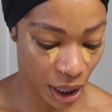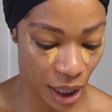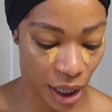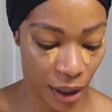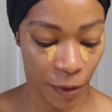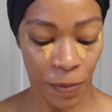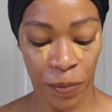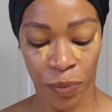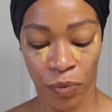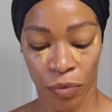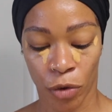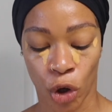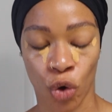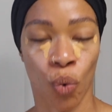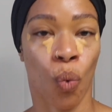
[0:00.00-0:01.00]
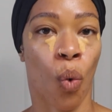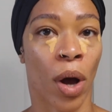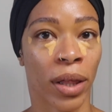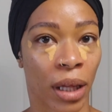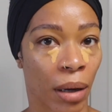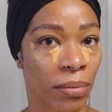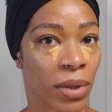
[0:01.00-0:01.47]
Like, you
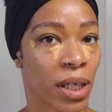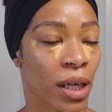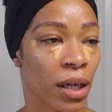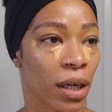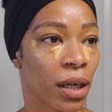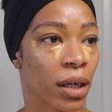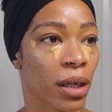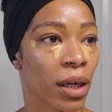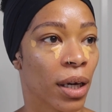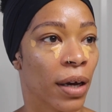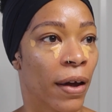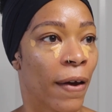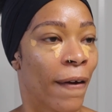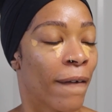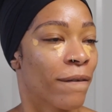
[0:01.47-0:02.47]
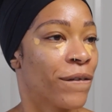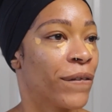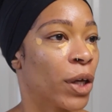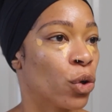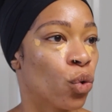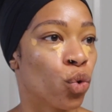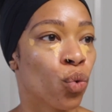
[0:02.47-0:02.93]
want them to,
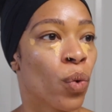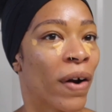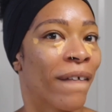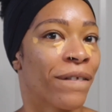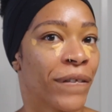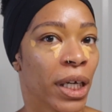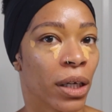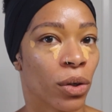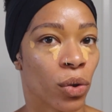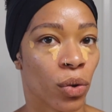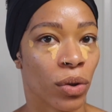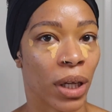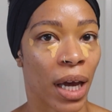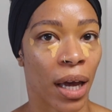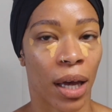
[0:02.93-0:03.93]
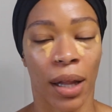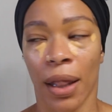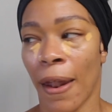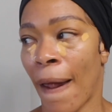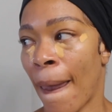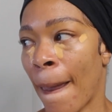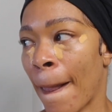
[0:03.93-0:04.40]
you want to feel
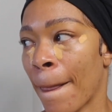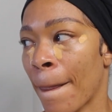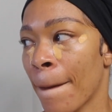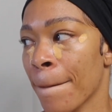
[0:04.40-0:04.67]
that, like,